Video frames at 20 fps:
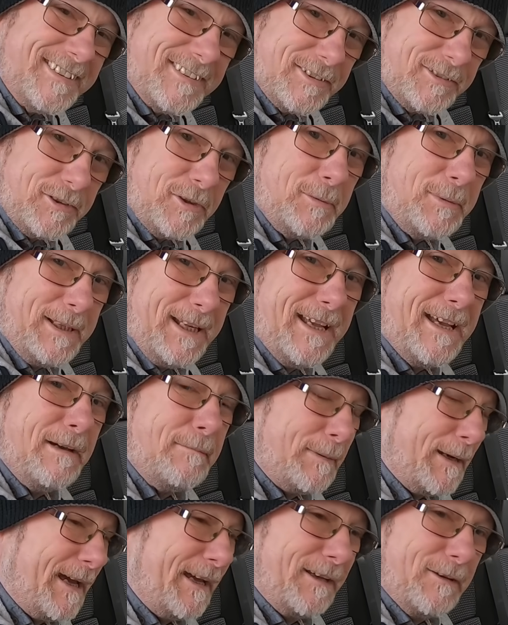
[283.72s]
is to do with the
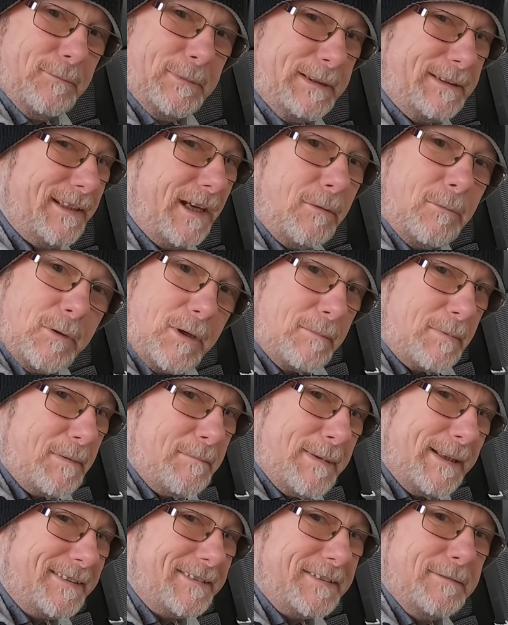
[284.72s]
airbag, and we don't want to be
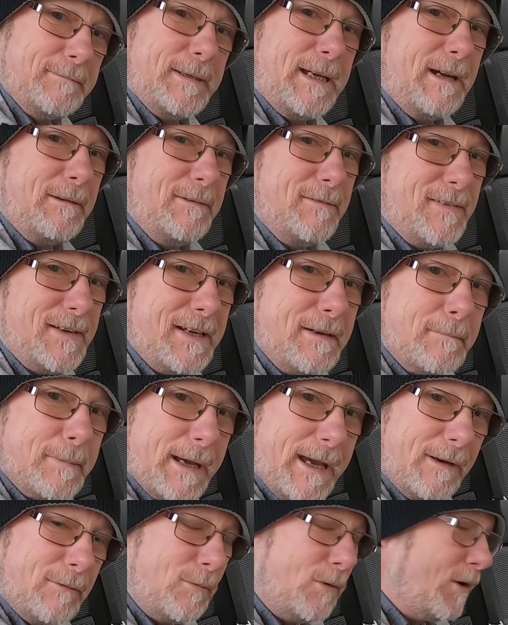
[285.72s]
messing about with
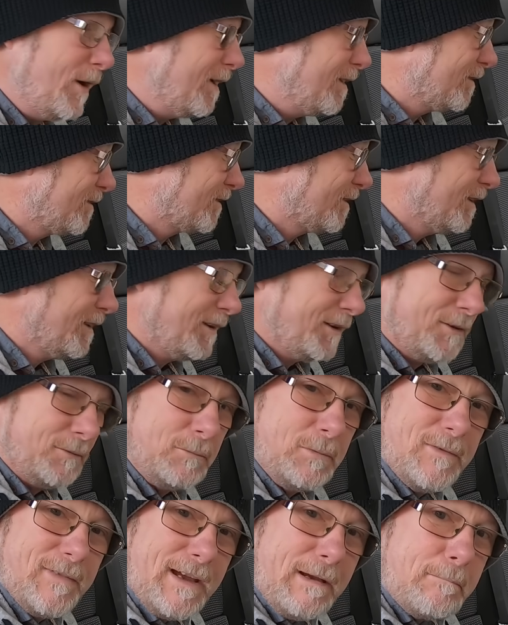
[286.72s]
airbag wires
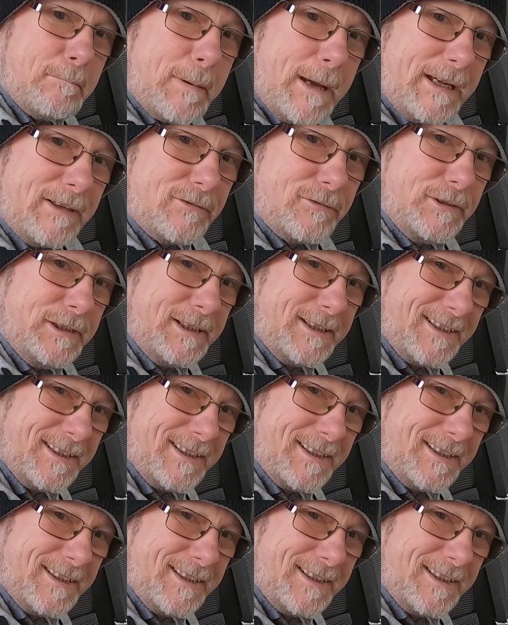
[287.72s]
with our battery